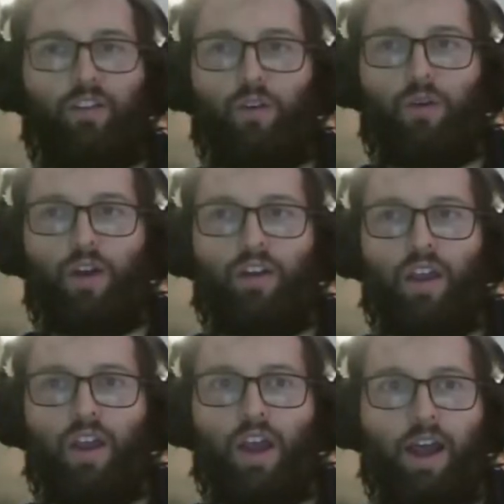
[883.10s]
you had.
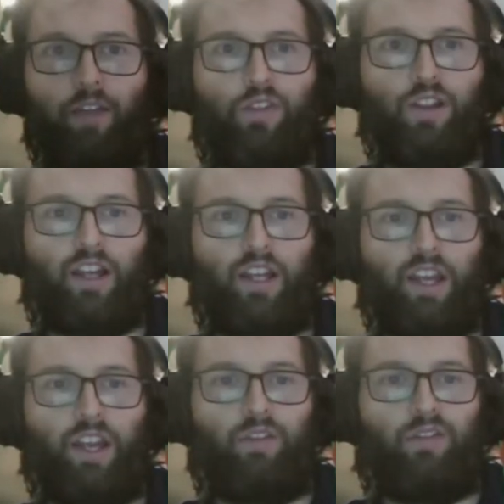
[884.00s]
I feel like
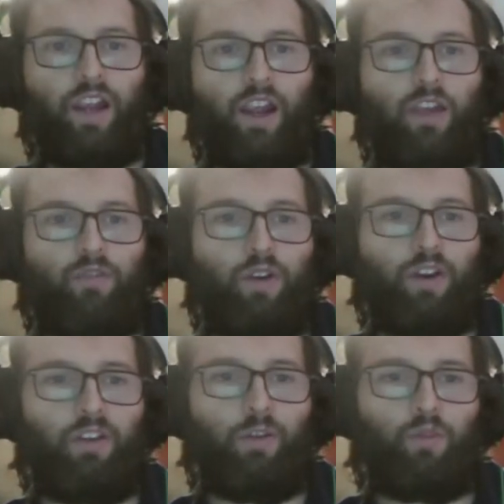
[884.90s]
if they ever
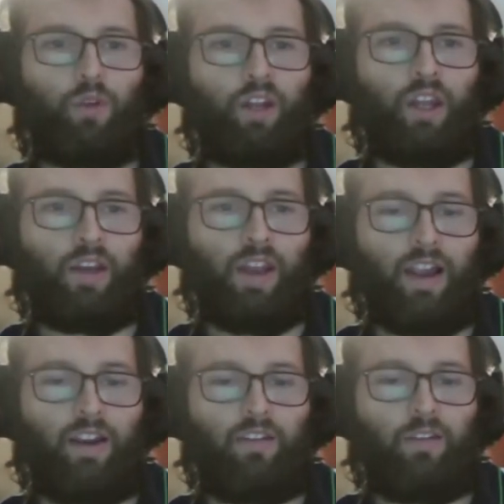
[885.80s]
end up doing a
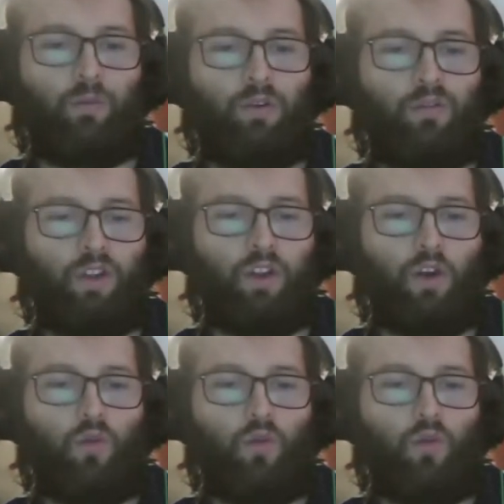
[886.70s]
ninth movie,